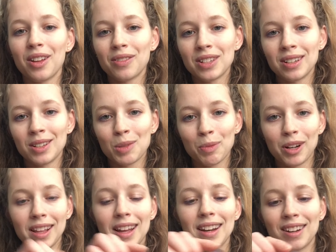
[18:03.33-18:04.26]
love to
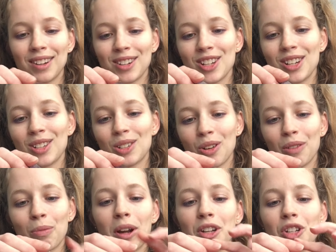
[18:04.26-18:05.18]
spread that energy, so I've
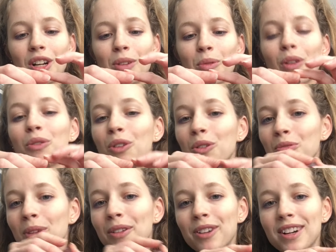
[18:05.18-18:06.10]
probably shared with a few of
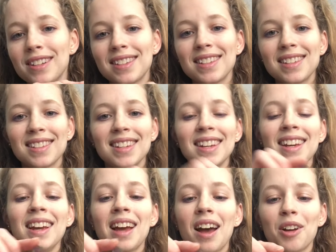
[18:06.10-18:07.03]
my friends.
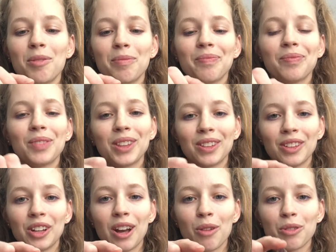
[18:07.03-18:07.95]

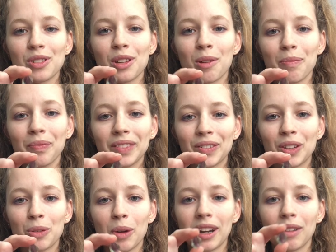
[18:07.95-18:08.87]
Look out for some if
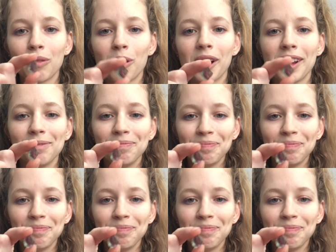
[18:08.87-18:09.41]
you're waiting for it.